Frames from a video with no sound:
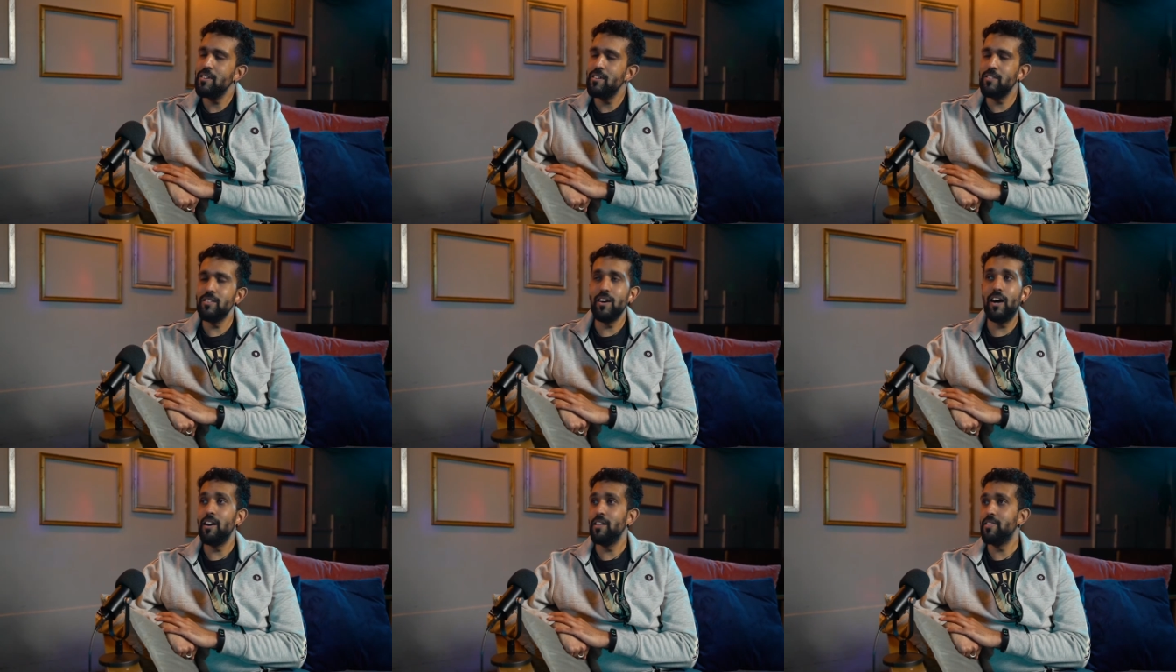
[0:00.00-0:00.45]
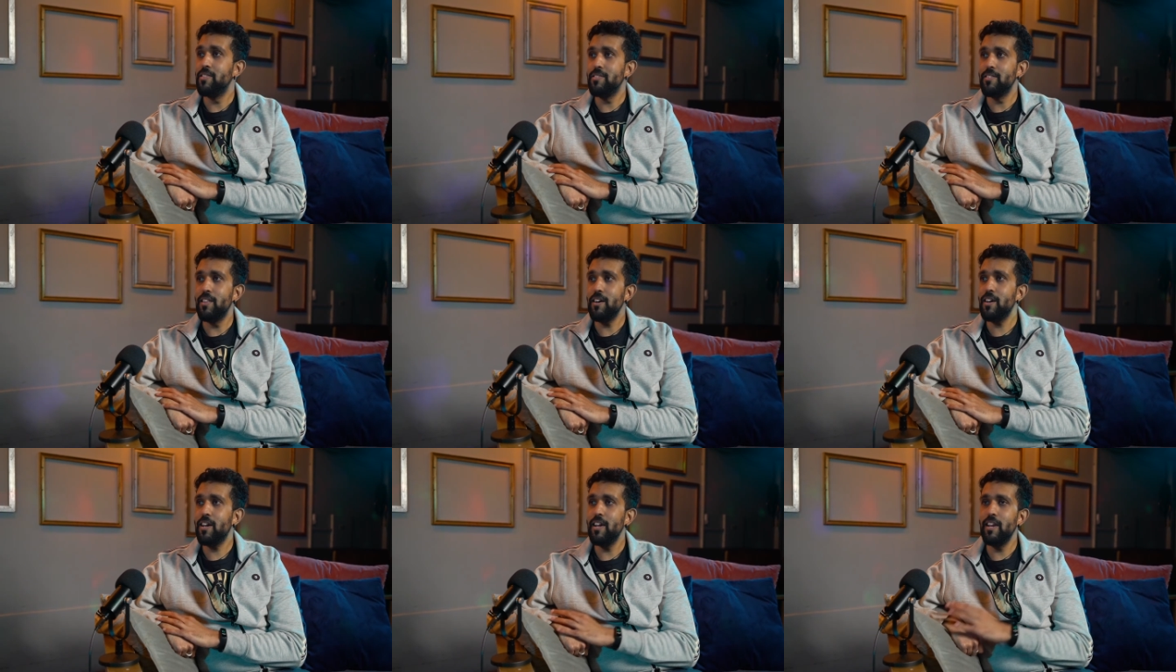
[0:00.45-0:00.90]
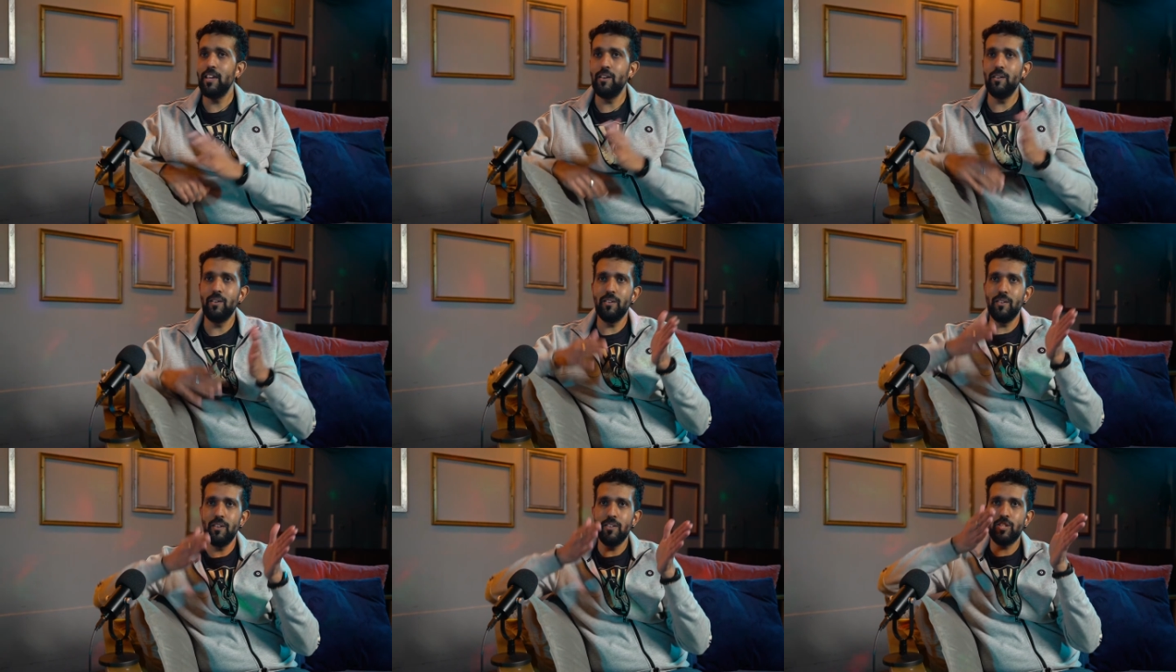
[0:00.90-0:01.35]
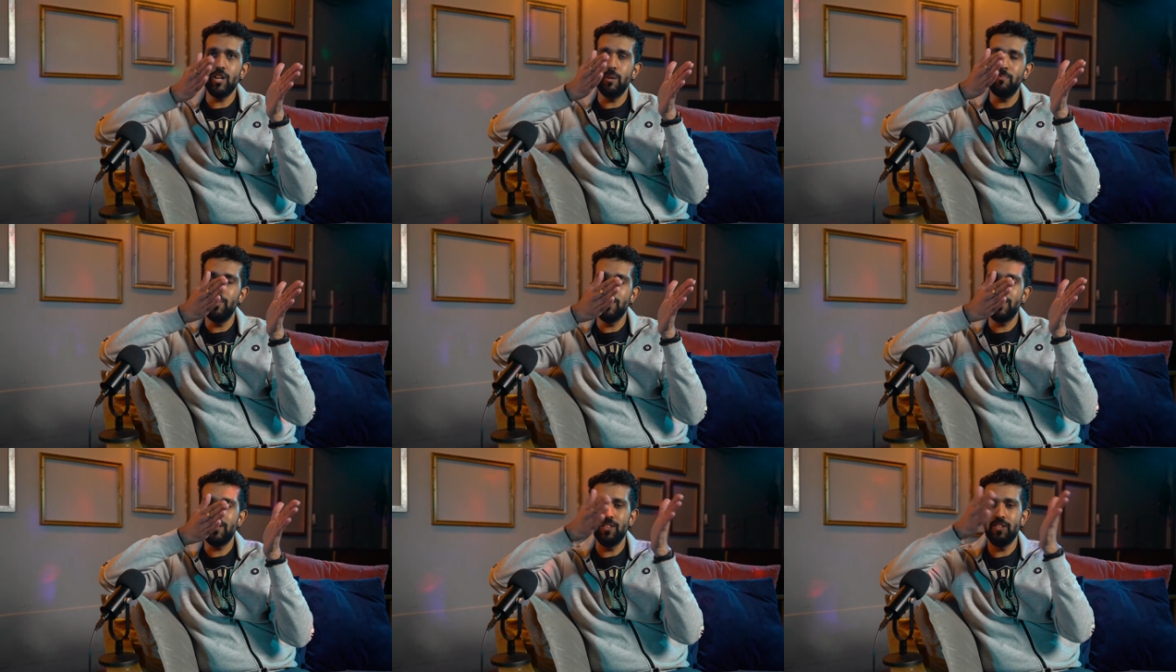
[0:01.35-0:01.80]
Nah, luckily yeah, it, it
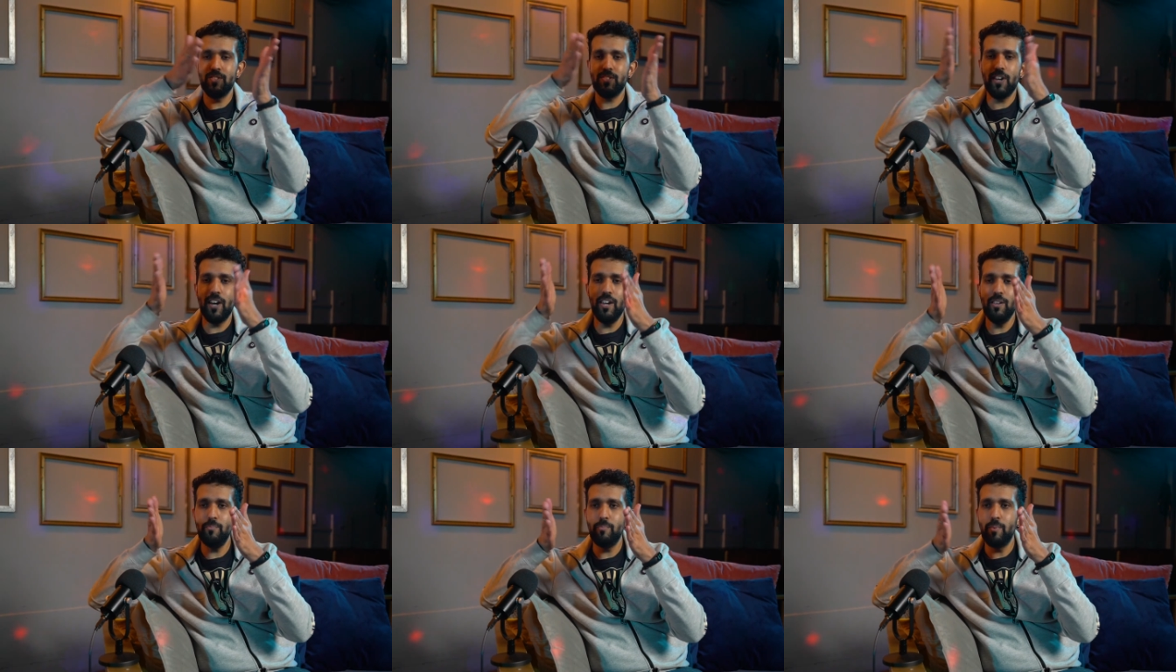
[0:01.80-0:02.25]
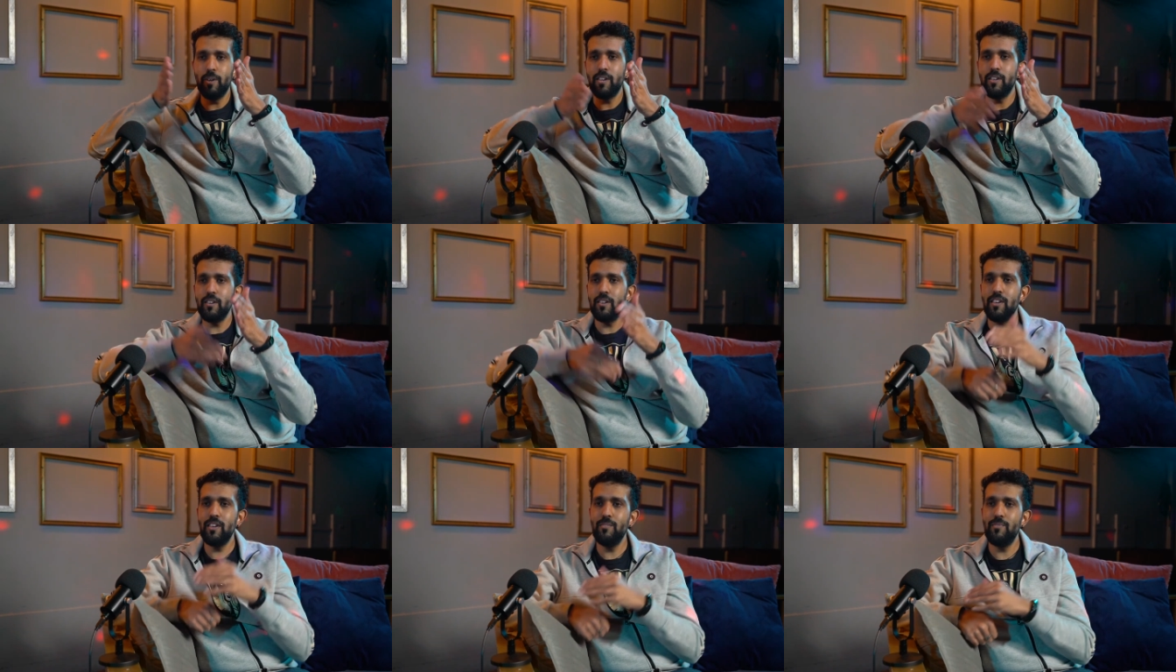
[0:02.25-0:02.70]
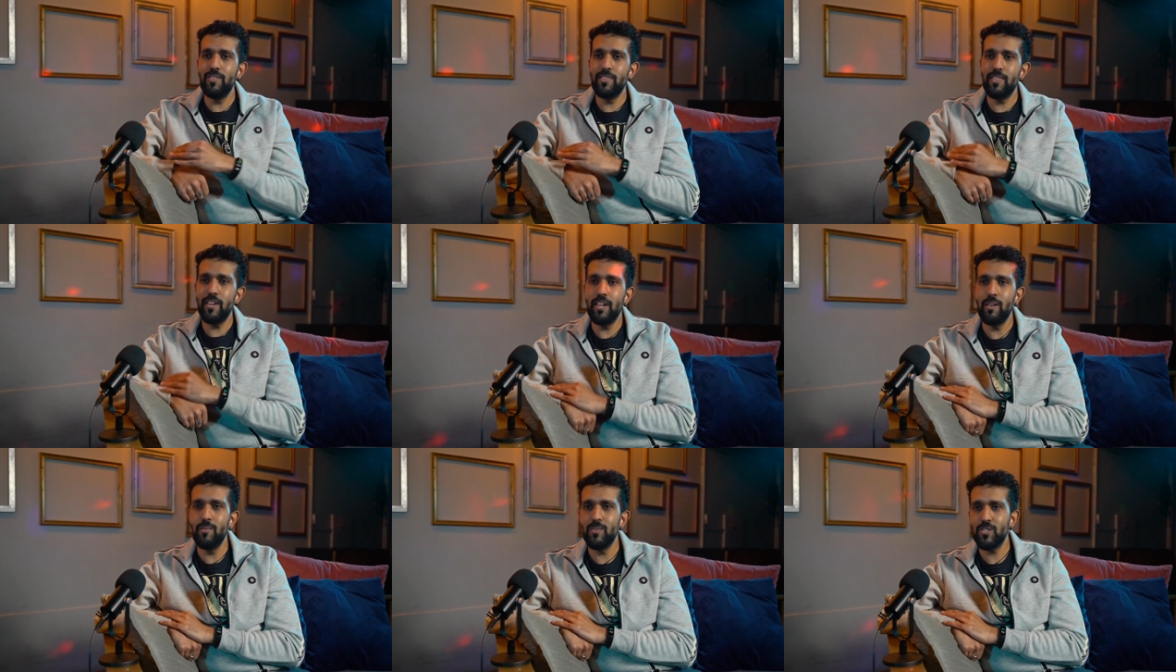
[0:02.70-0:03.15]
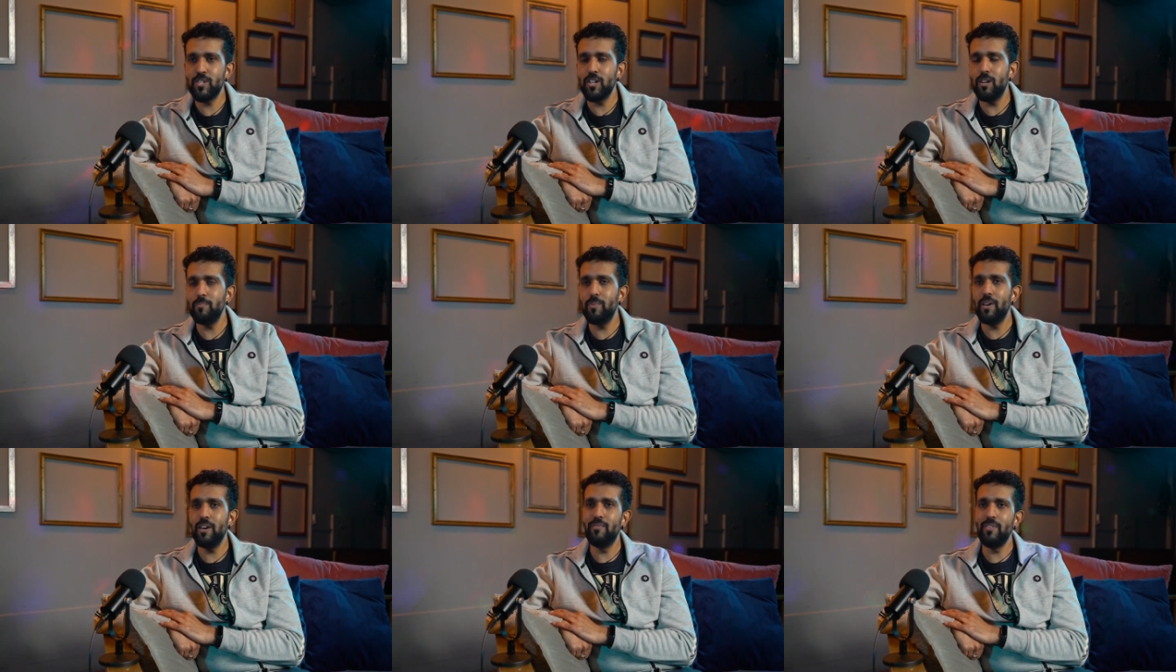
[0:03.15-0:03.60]
toppled to the side, but even then it was
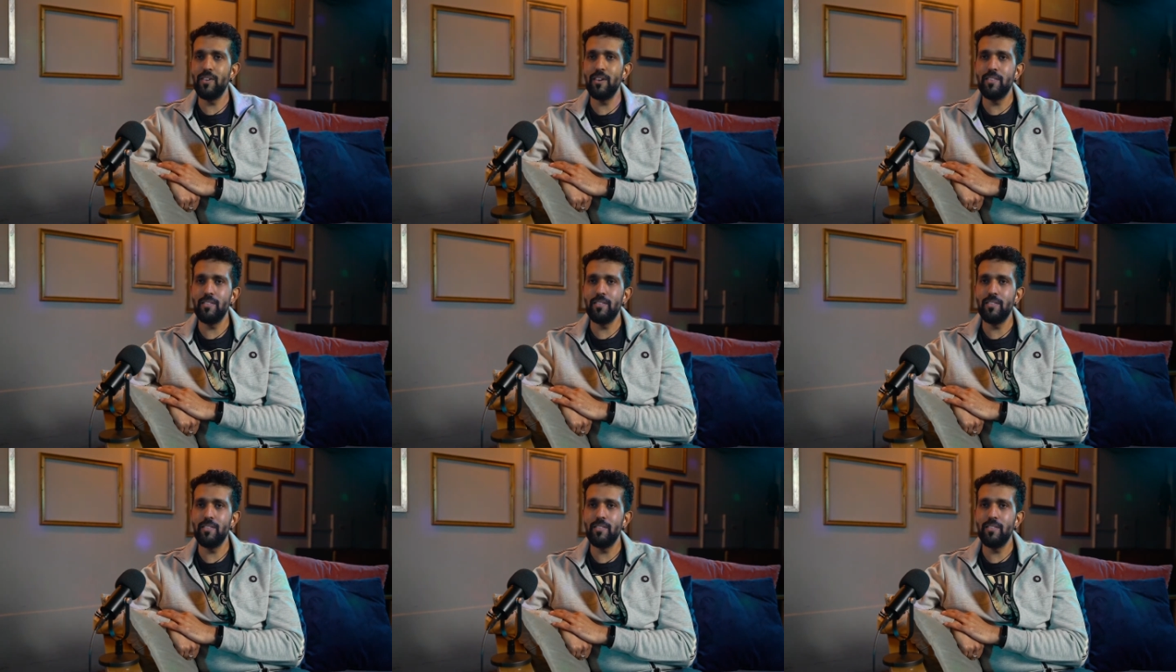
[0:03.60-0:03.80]
top heavy.